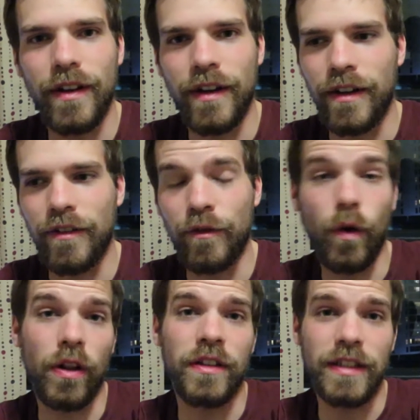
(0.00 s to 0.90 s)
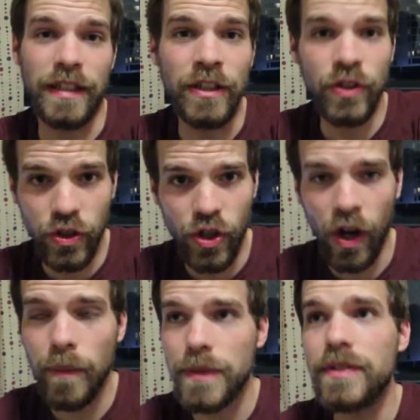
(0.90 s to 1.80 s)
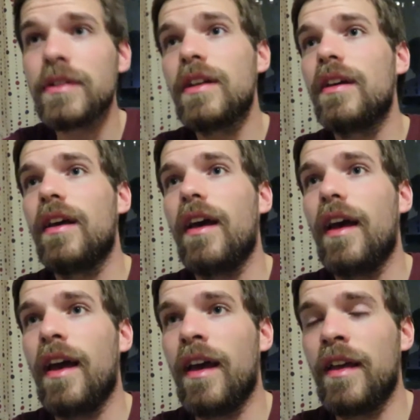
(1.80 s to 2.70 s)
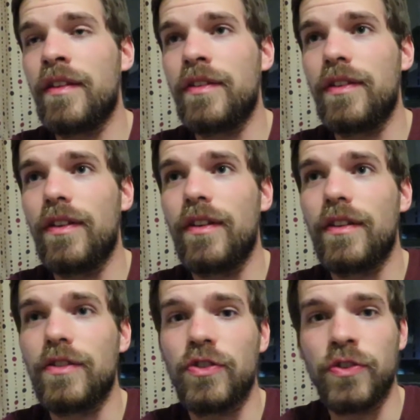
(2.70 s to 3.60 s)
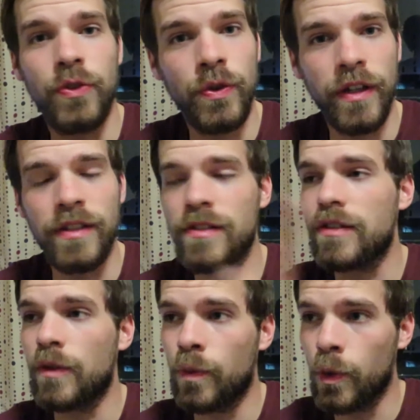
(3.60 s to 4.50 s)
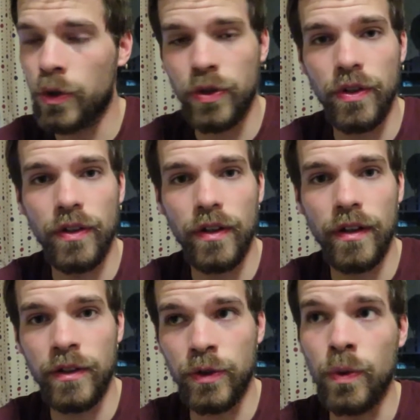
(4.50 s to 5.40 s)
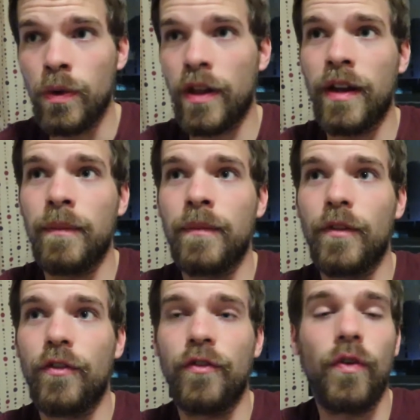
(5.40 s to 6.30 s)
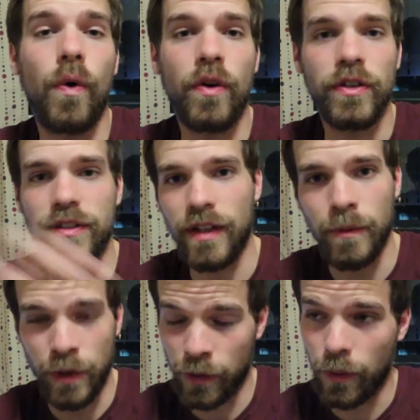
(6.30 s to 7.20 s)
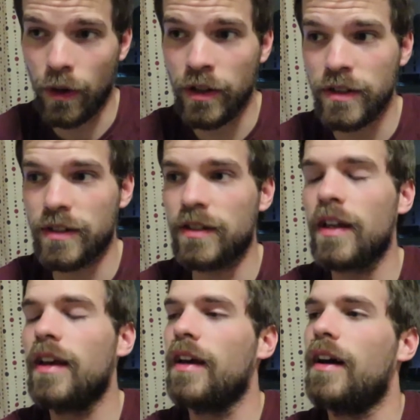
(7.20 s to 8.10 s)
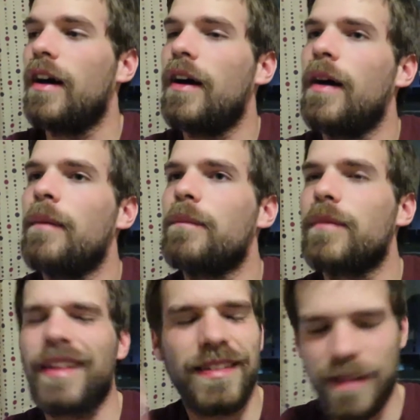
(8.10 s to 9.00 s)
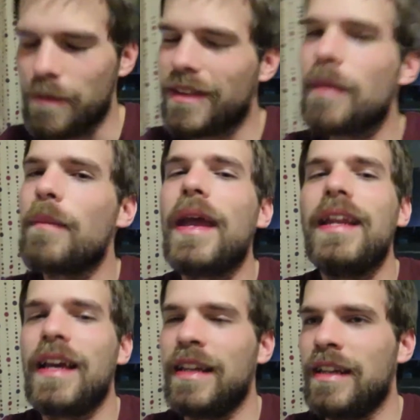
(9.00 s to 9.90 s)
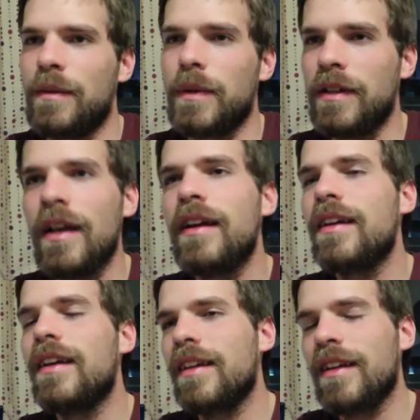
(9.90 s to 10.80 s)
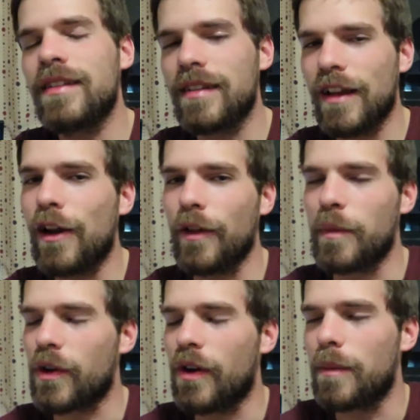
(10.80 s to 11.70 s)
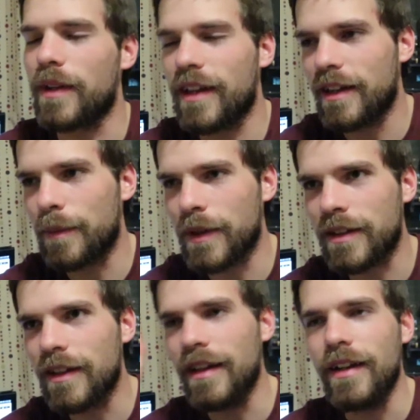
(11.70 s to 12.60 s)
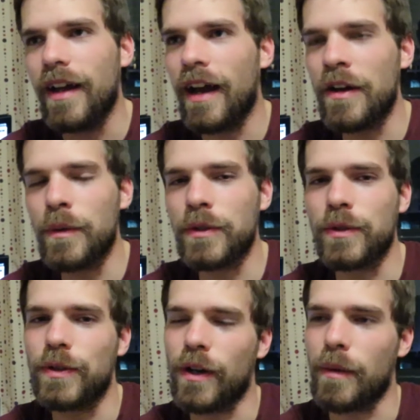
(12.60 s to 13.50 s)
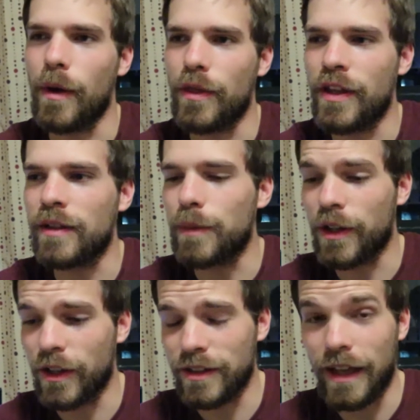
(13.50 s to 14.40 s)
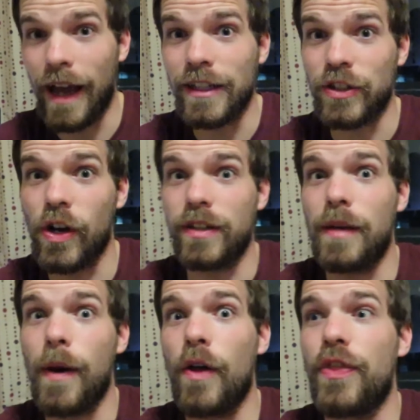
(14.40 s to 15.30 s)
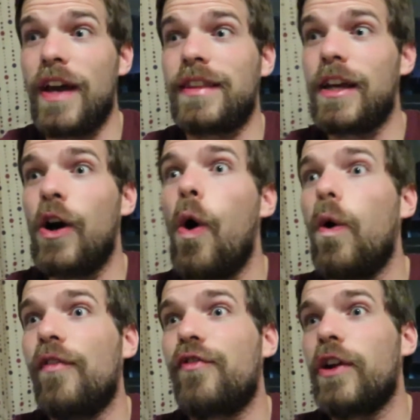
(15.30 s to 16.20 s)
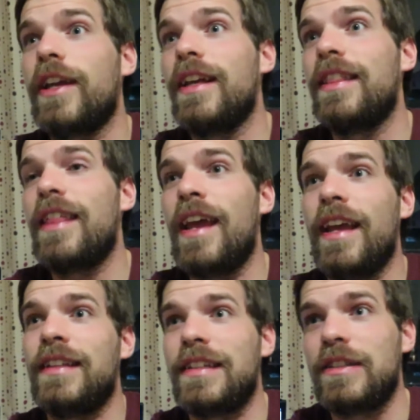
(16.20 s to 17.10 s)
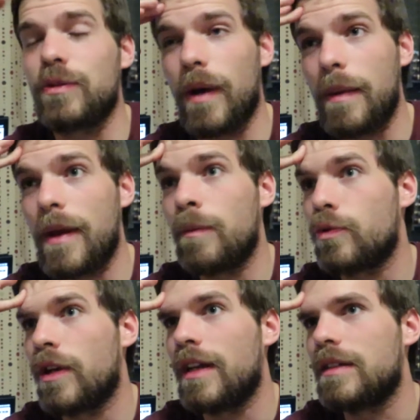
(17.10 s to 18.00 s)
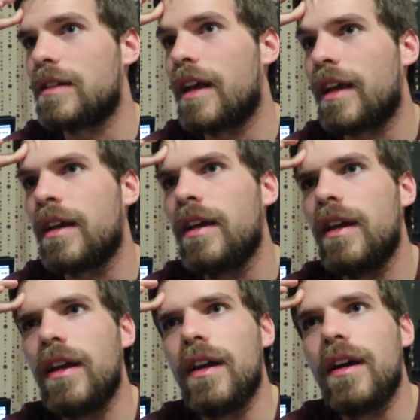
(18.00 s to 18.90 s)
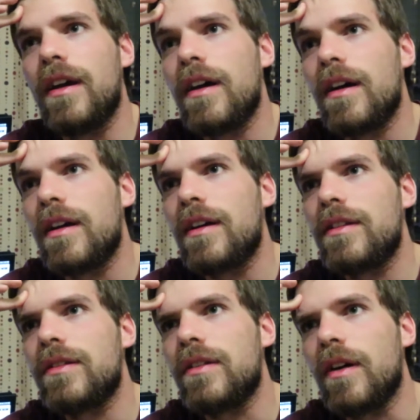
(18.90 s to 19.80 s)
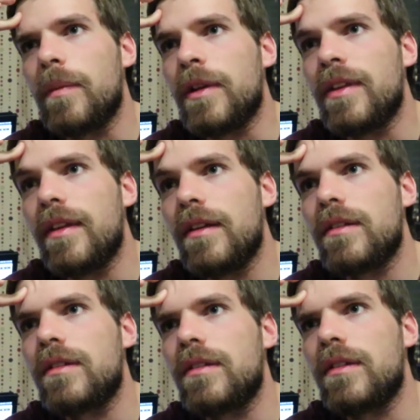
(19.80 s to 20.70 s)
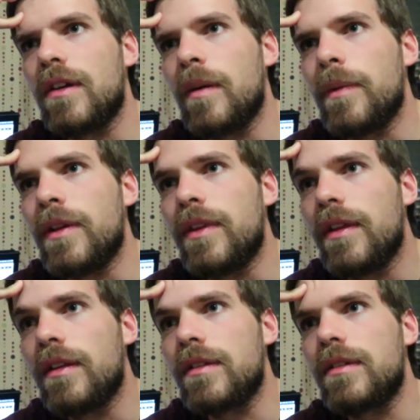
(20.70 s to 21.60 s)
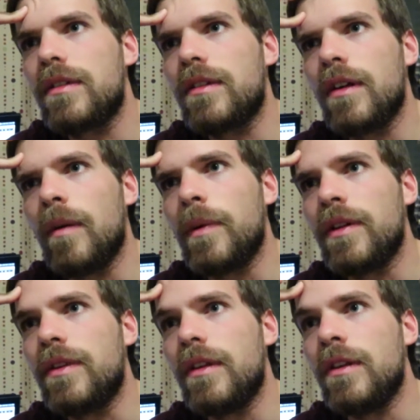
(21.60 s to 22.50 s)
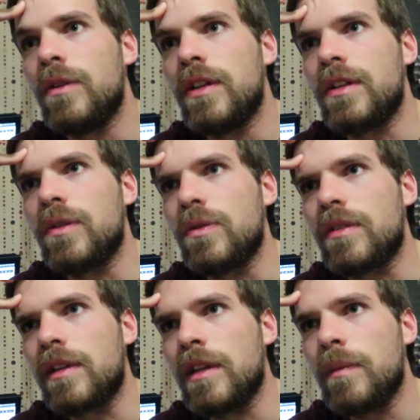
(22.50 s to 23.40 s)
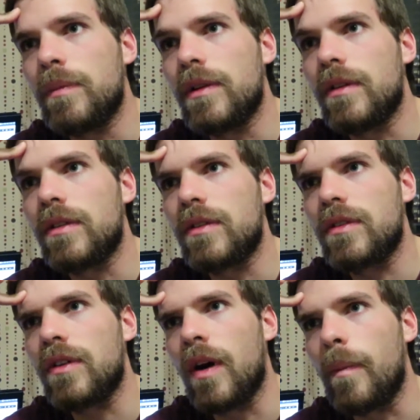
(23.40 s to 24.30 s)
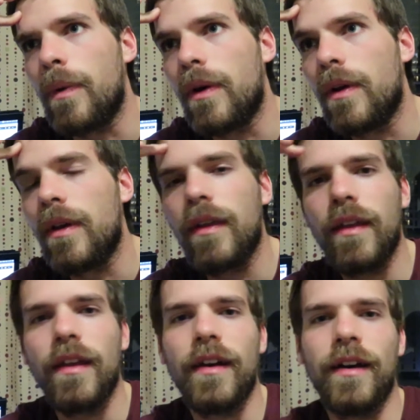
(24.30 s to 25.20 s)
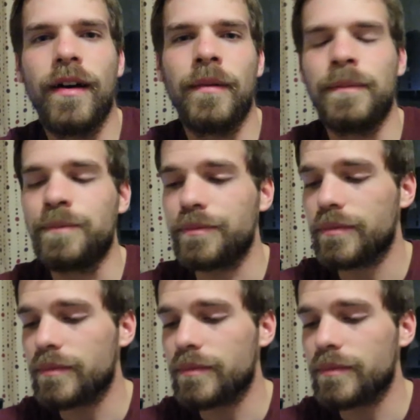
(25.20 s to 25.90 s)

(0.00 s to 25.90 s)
uh, volunteer jobs, and students would do them for some rewards. Um, that's the, the main idea, but it, it's a lot more complicated. But I don't want to talk about that because I talked about that the whole freaking day and that's why my brain is like stop it, stop it, stop it, you need to sleep, stop. Um,